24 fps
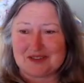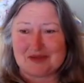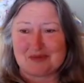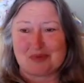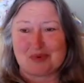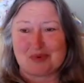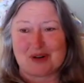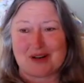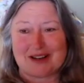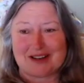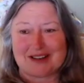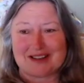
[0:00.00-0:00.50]
of
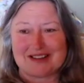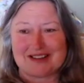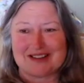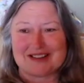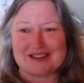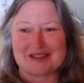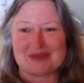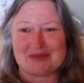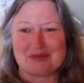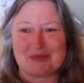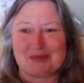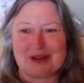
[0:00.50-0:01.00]

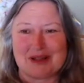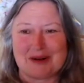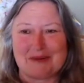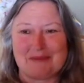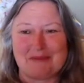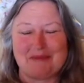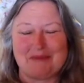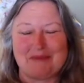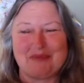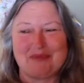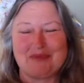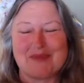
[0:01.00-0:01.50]
practice, but
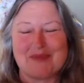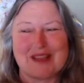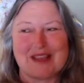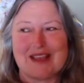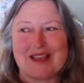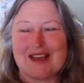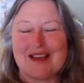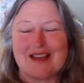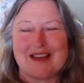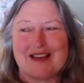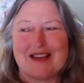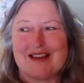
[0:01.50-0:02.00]

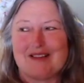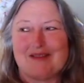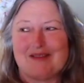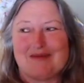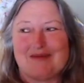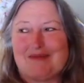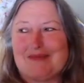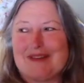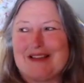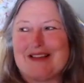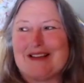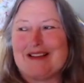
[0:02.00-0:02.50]

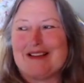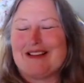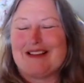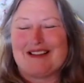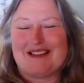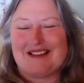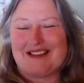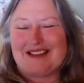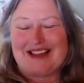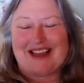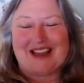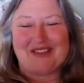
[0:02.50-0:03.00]

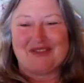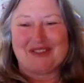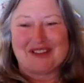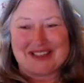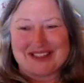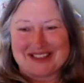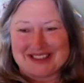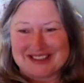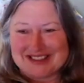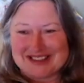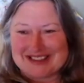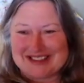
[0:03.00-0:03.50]
the
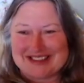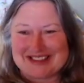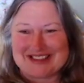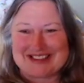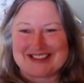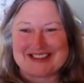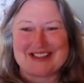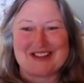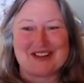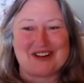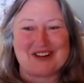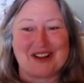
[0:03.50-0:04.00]
evidence
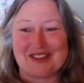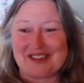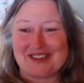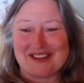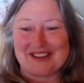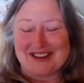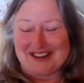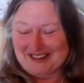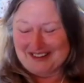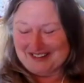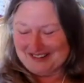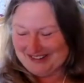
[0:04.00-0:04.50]
is not
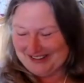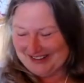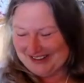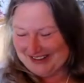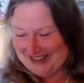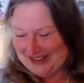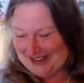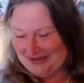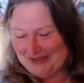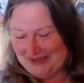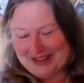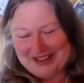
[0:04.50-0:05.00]
there. And
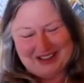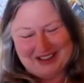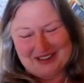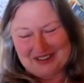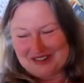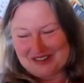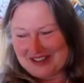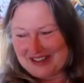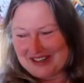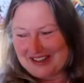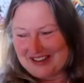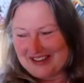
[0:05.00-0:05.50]
I'm like,
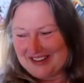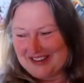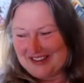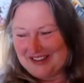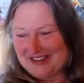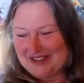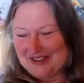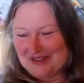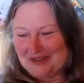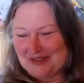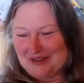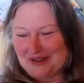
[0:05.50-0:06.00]
okay, you
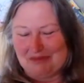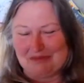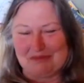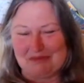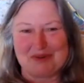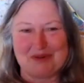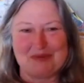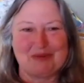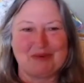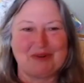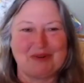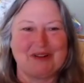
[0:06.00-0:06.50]
know what?
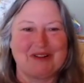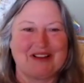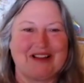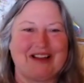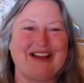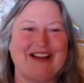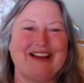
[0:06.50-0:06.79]
People